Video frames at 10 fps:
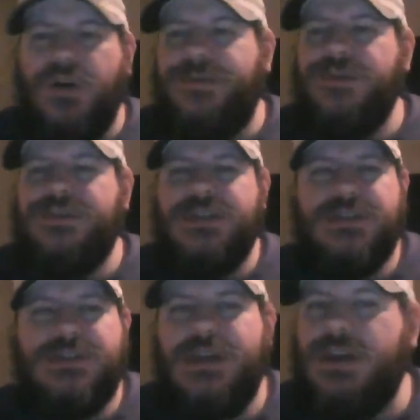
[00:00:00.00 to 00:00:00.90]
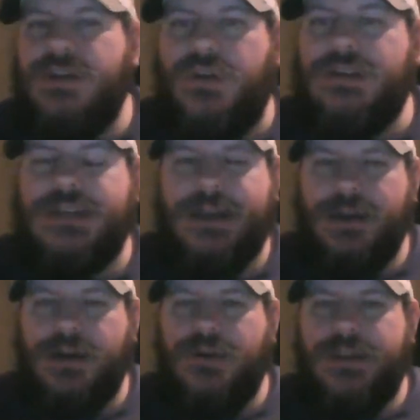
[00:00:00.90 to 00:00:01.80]
a few season ticket holders that
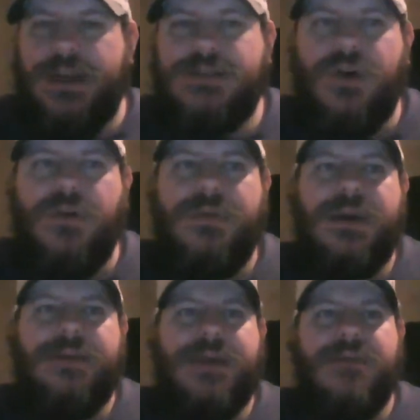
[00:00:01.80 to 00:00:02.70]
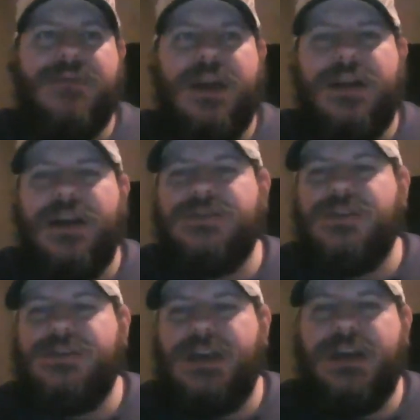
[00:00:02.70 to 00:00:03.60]
go, and they told me if they ever had an extra
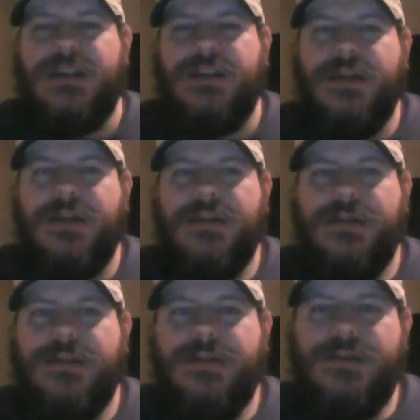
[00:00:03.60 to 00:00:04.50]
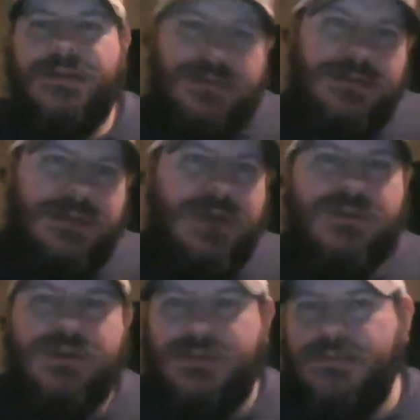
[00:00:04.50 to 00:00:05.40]
ticket, they
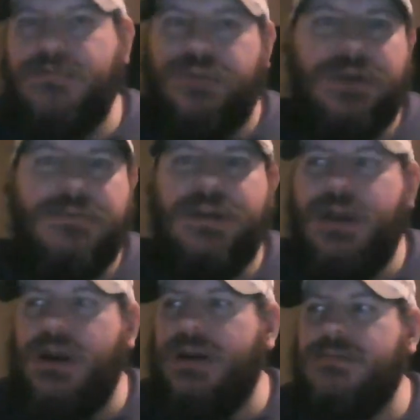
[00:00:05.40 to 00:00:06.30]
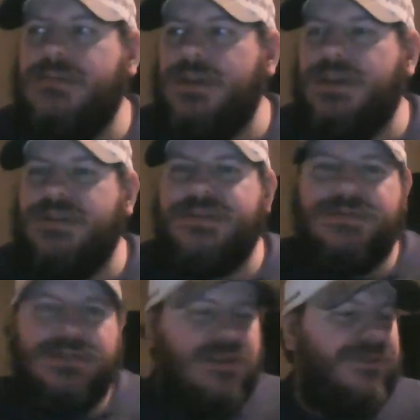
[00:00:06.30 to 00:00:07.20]
would bring me there, and
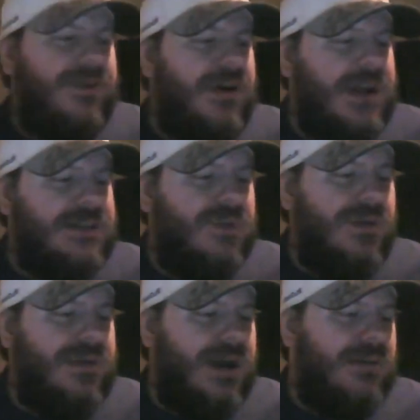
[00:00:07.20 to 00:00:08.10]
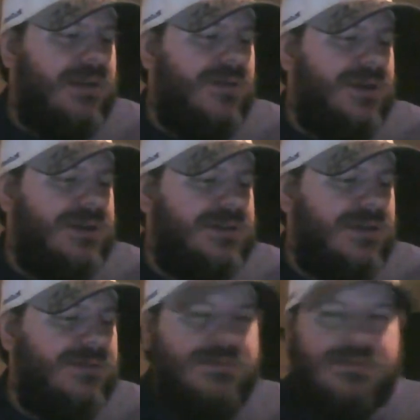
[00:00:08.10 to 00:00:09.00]
but so far it hasn't worked out that way. So,